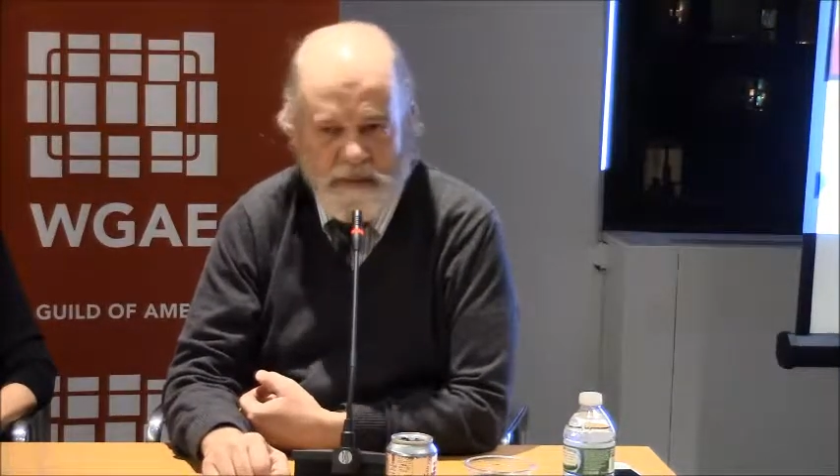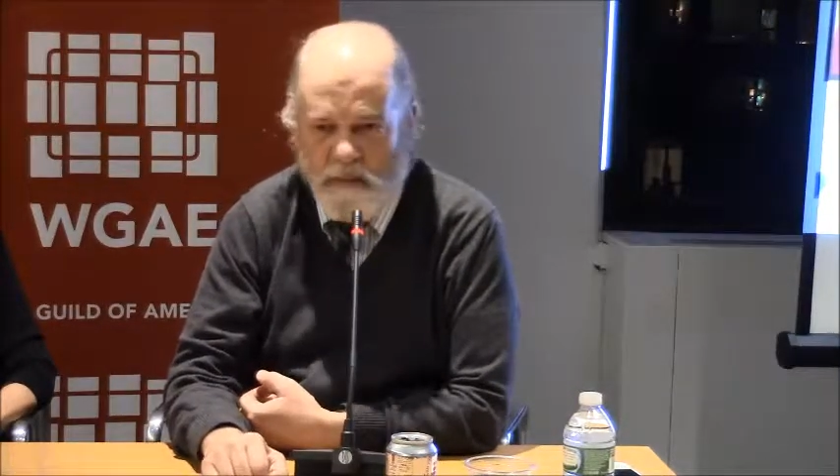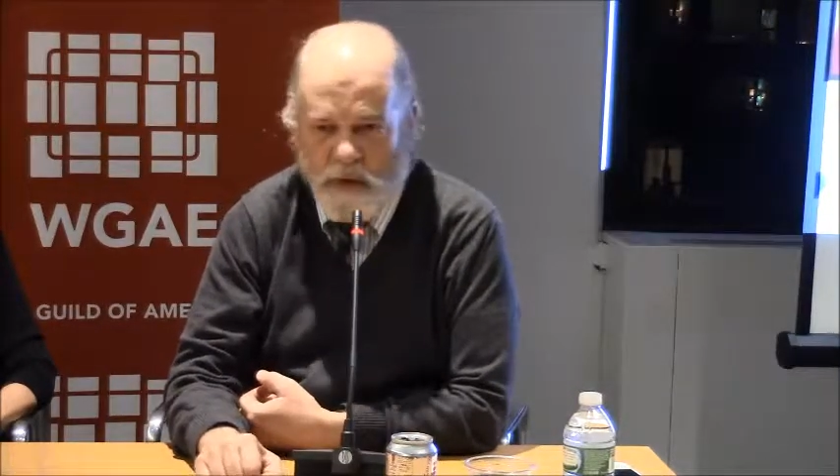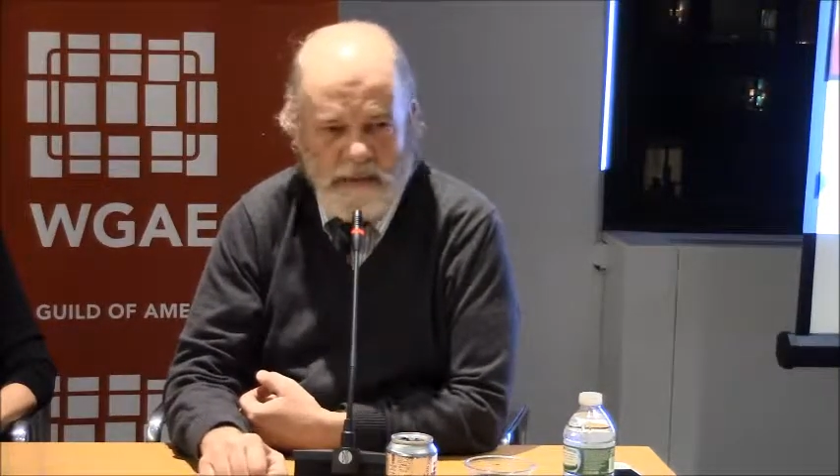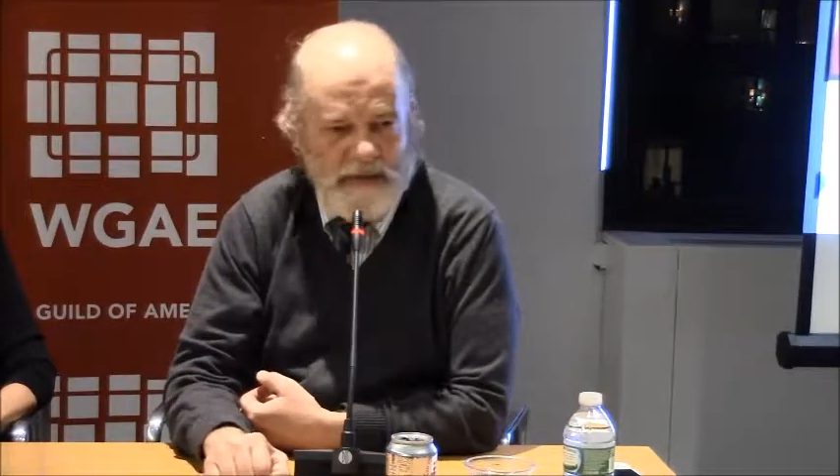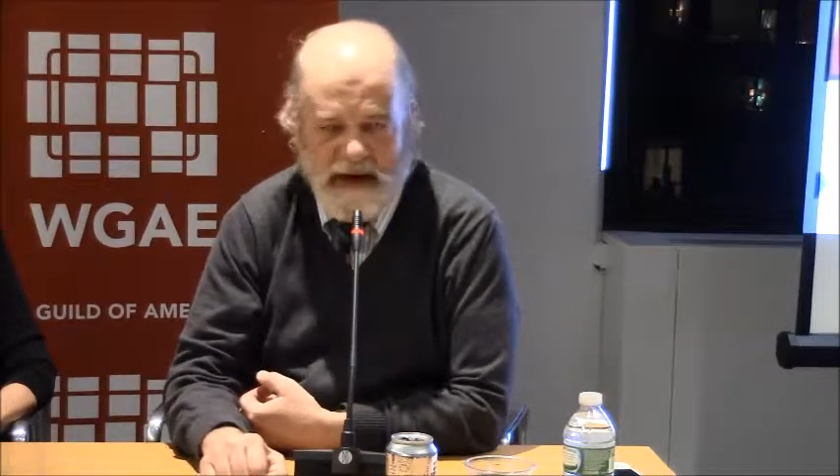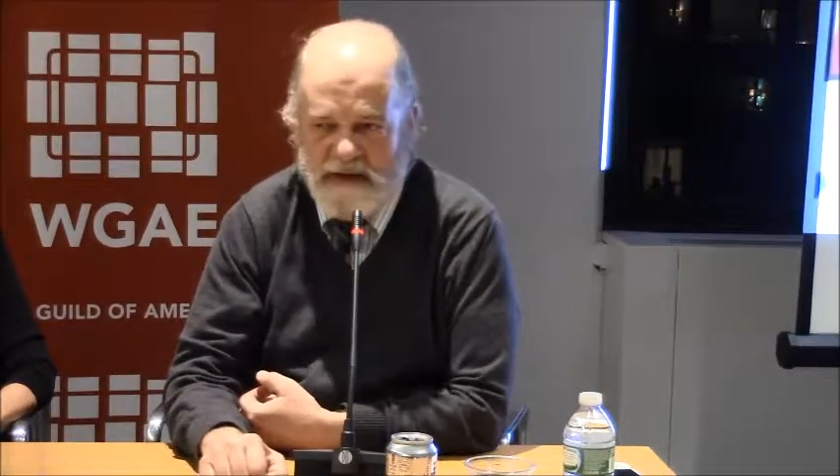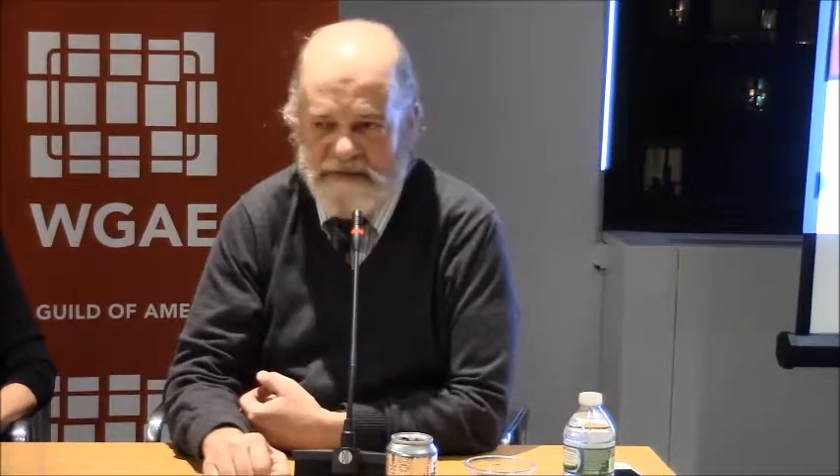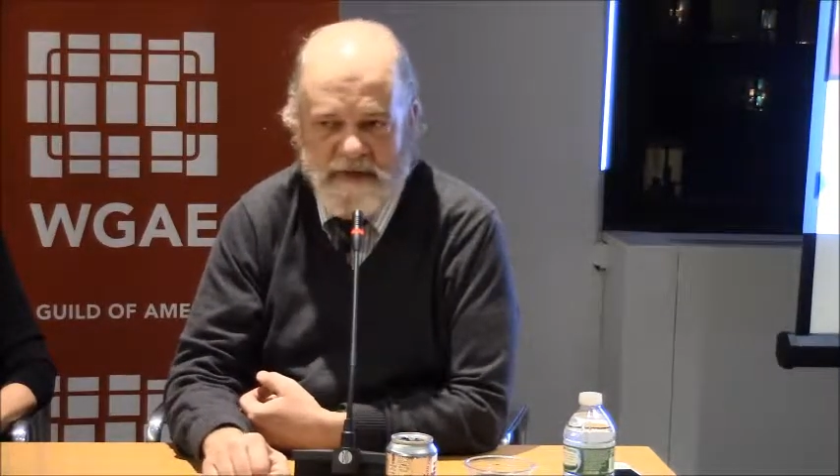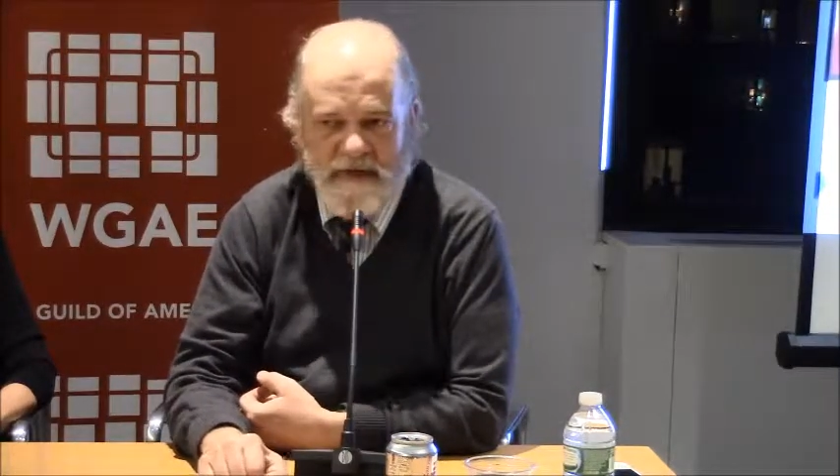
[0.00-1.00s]
more
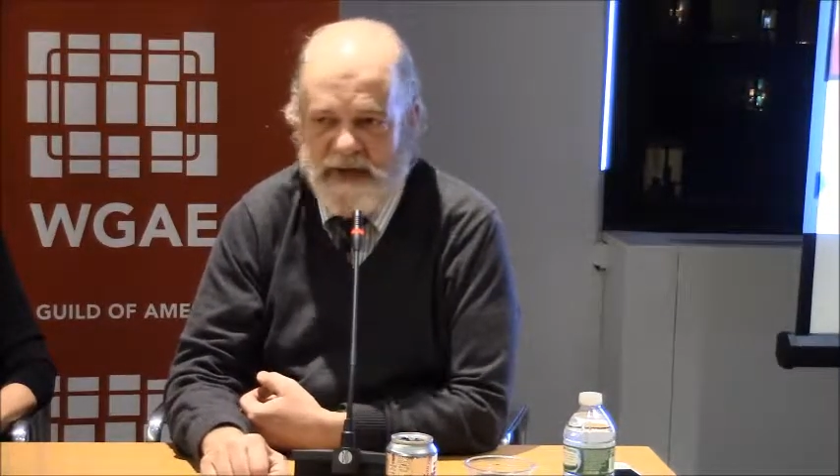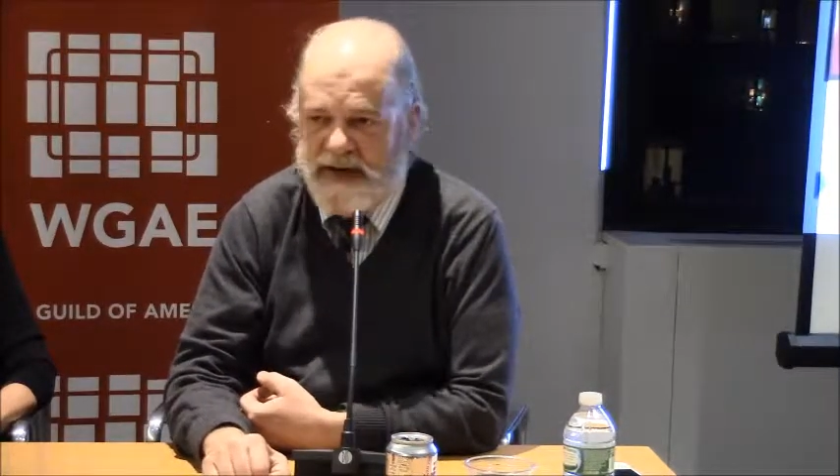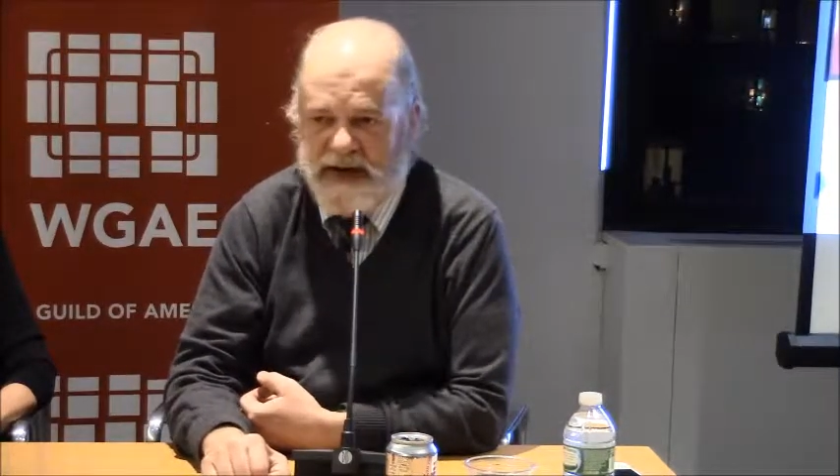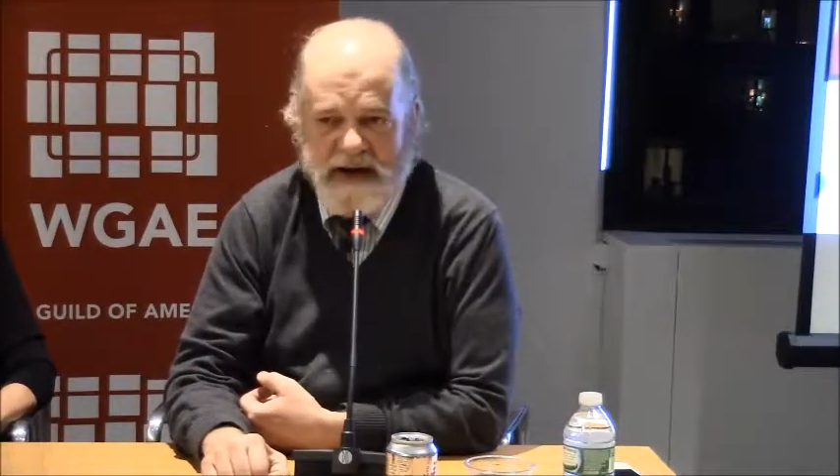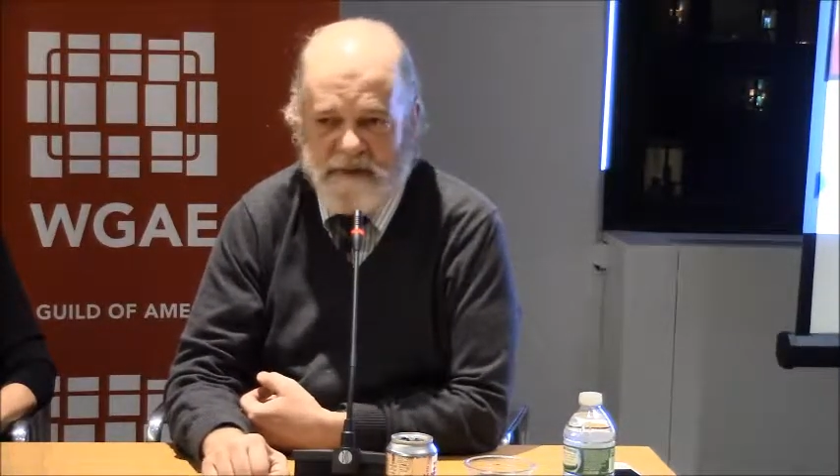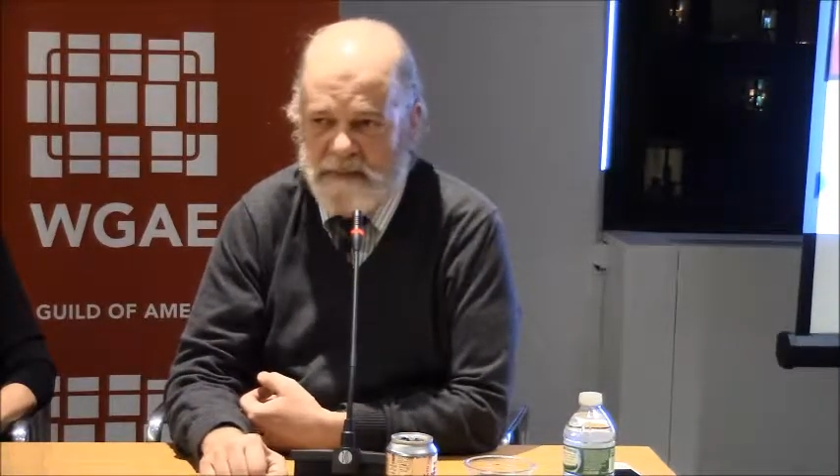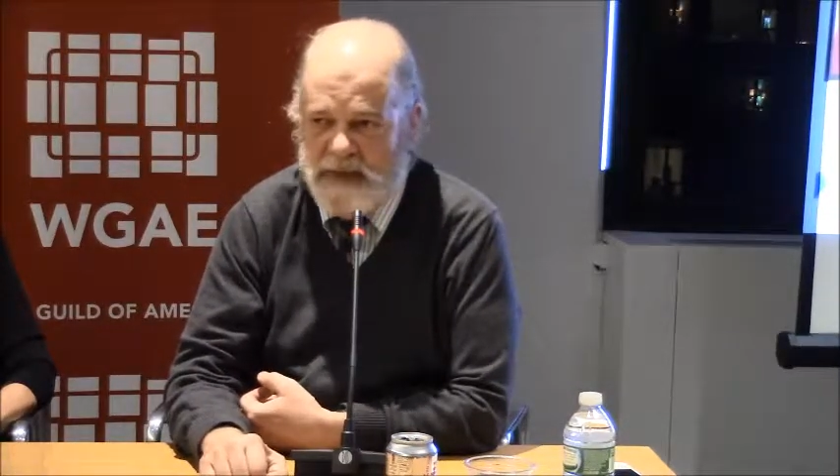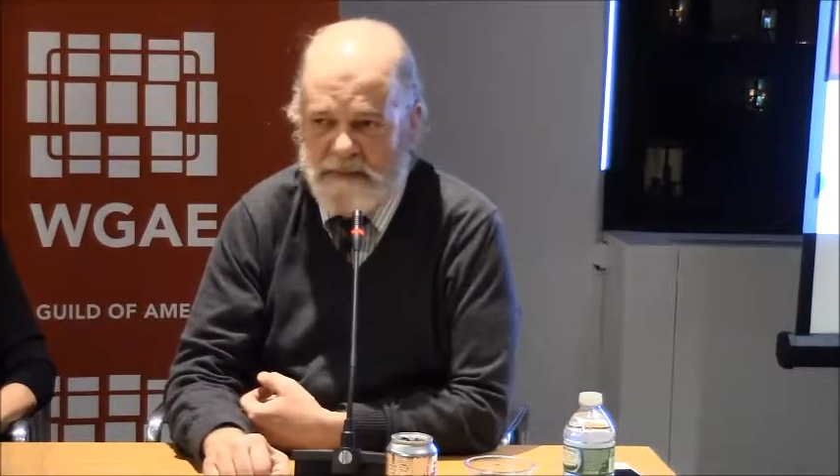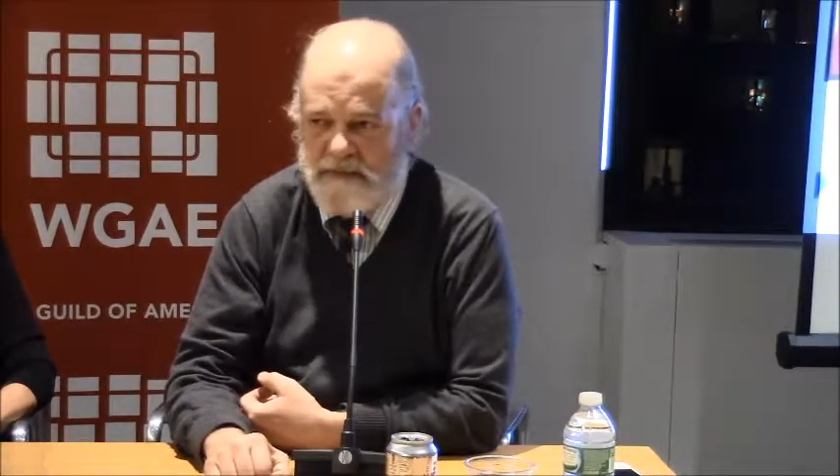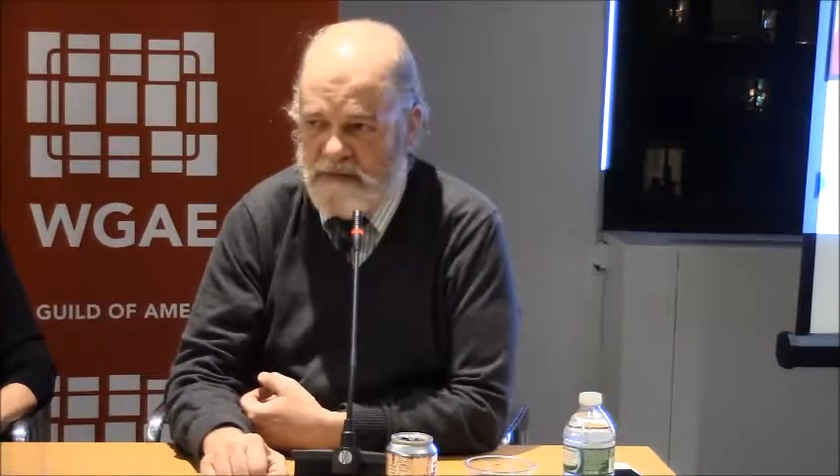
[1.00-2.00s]
meaningful than it had ever
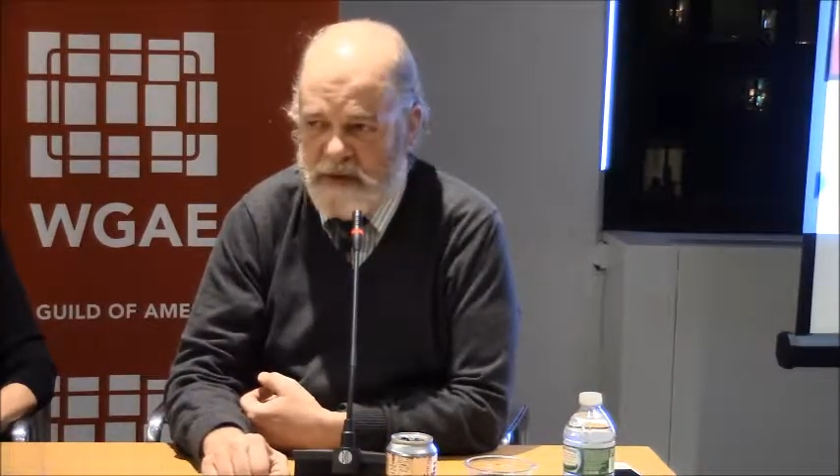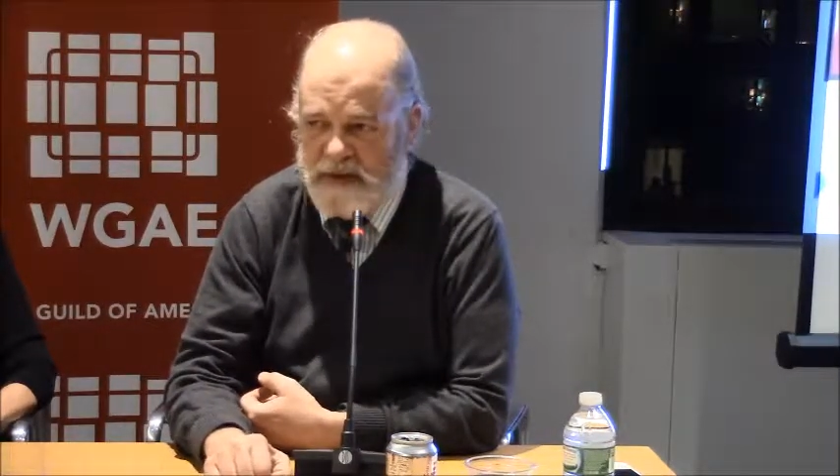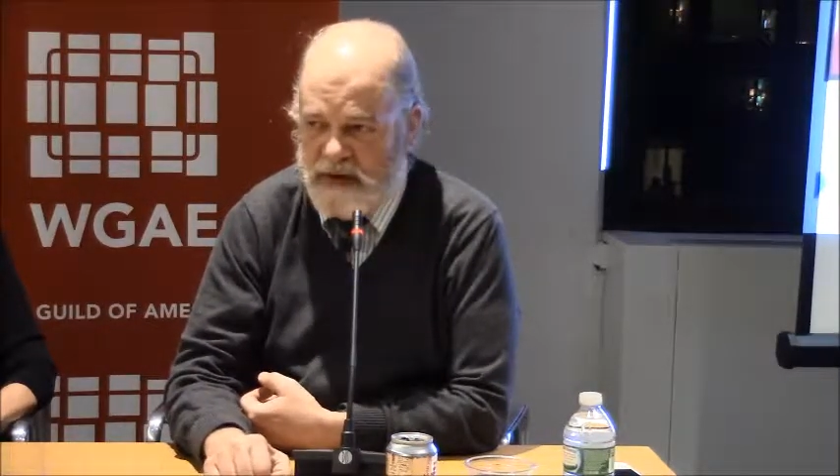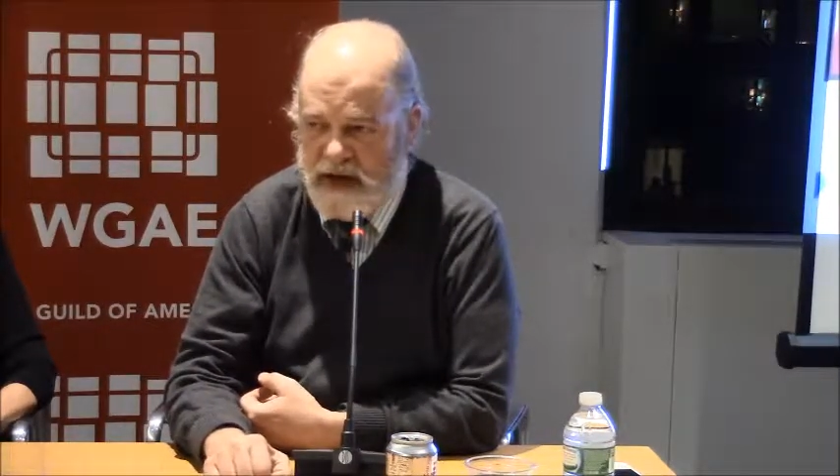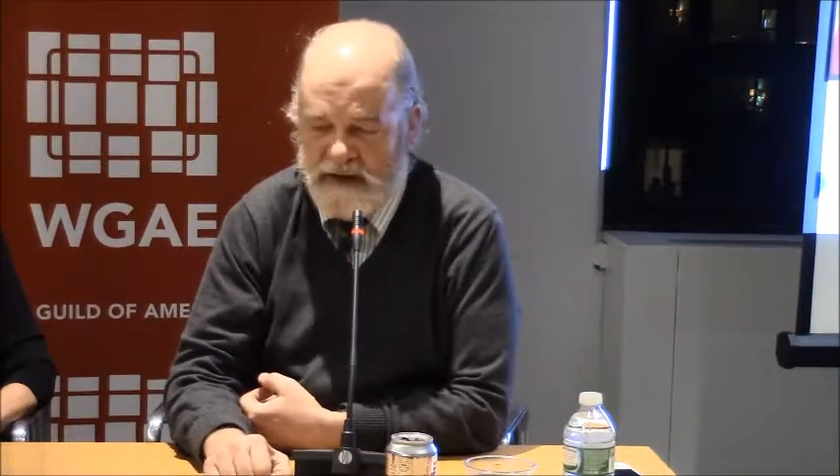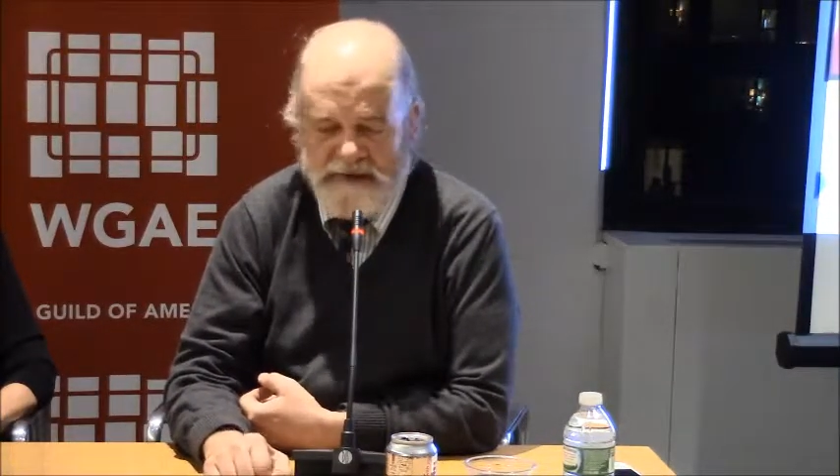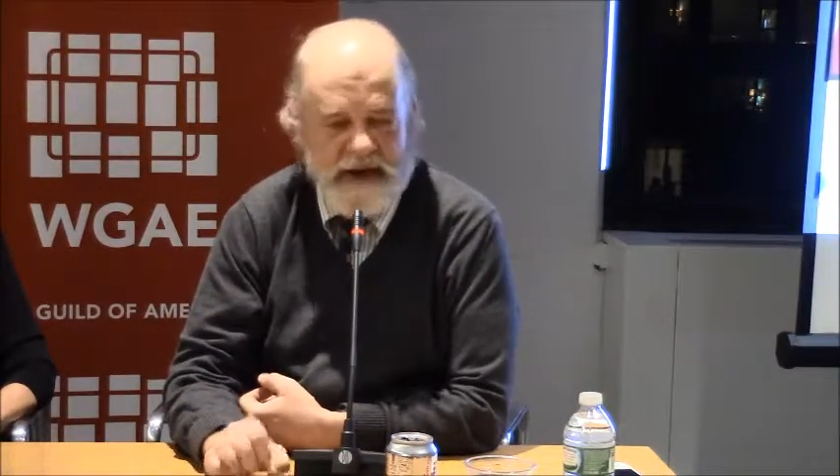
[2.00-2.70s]
been before in their life.